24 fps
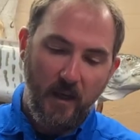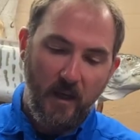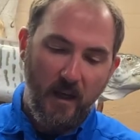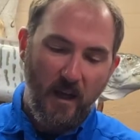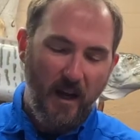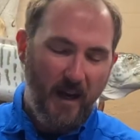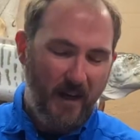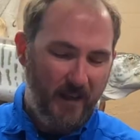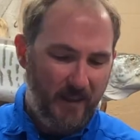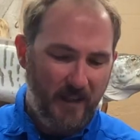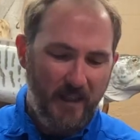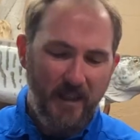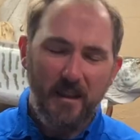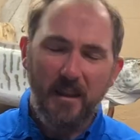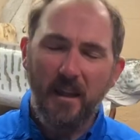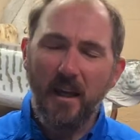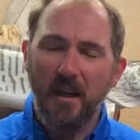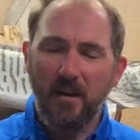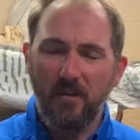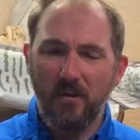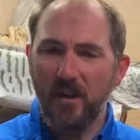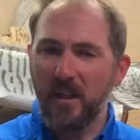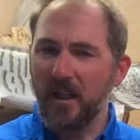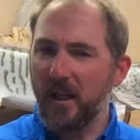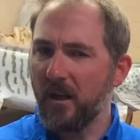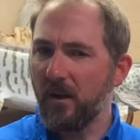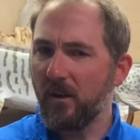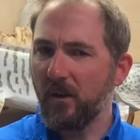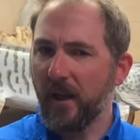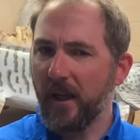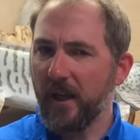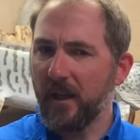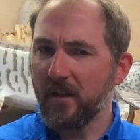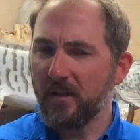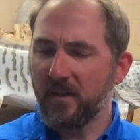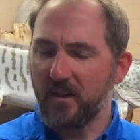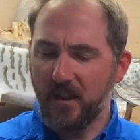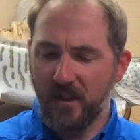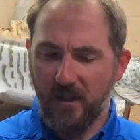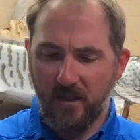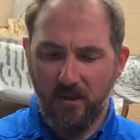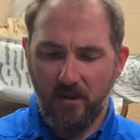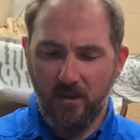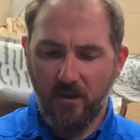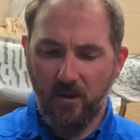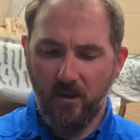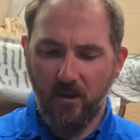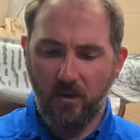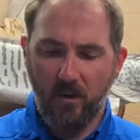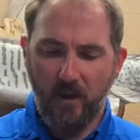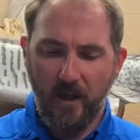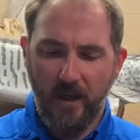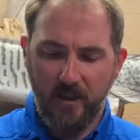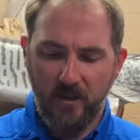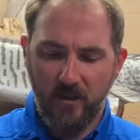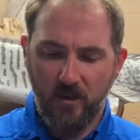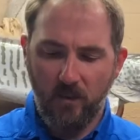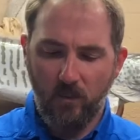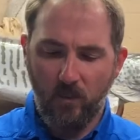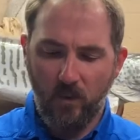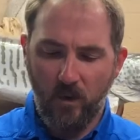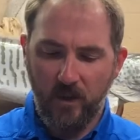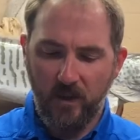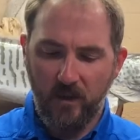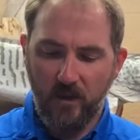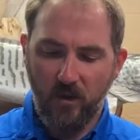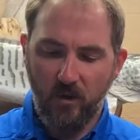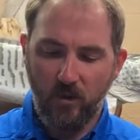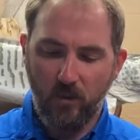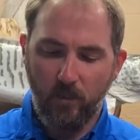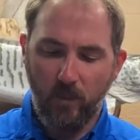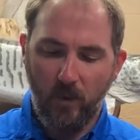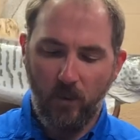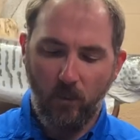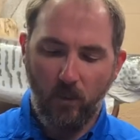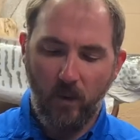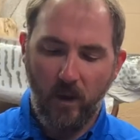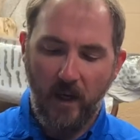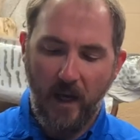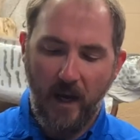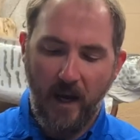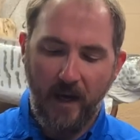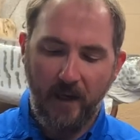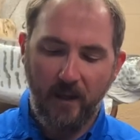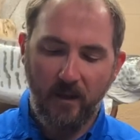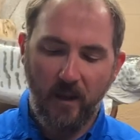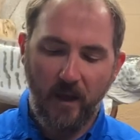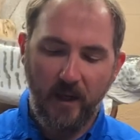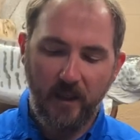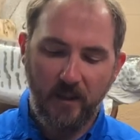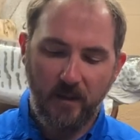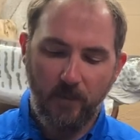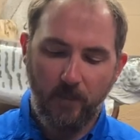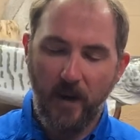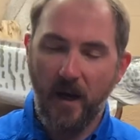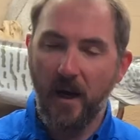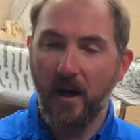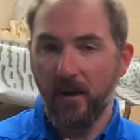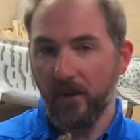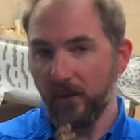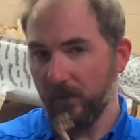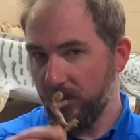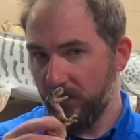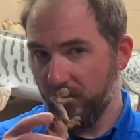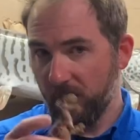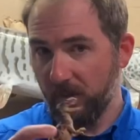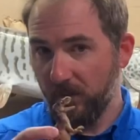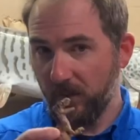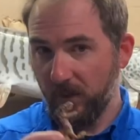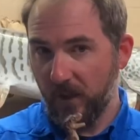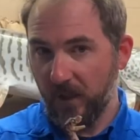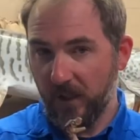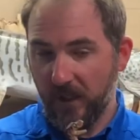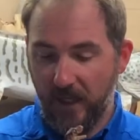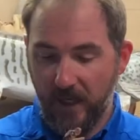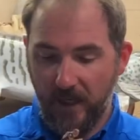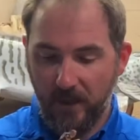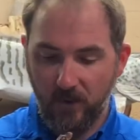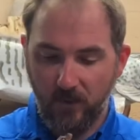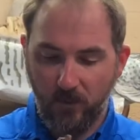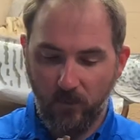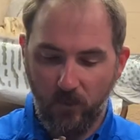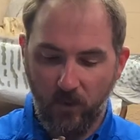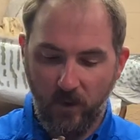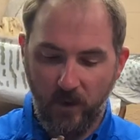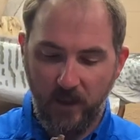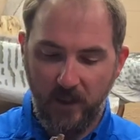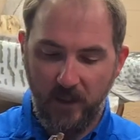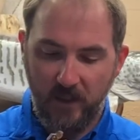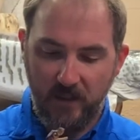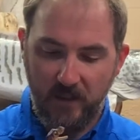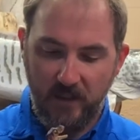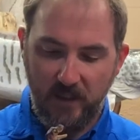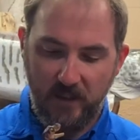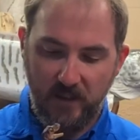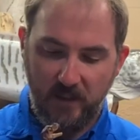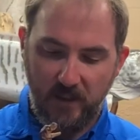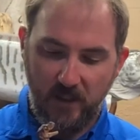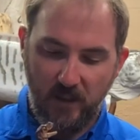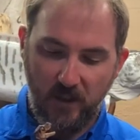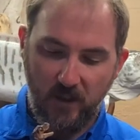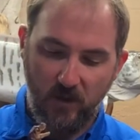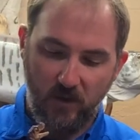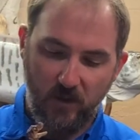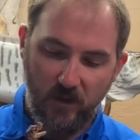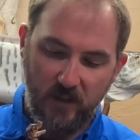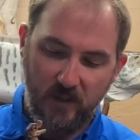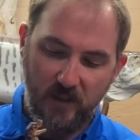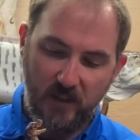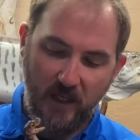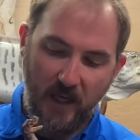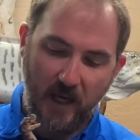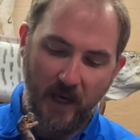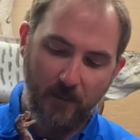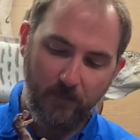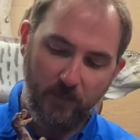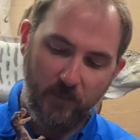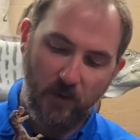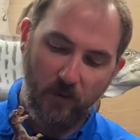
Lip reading: I think they even did a legacy collection one too. But what I liked about the Kenner one is you could snap the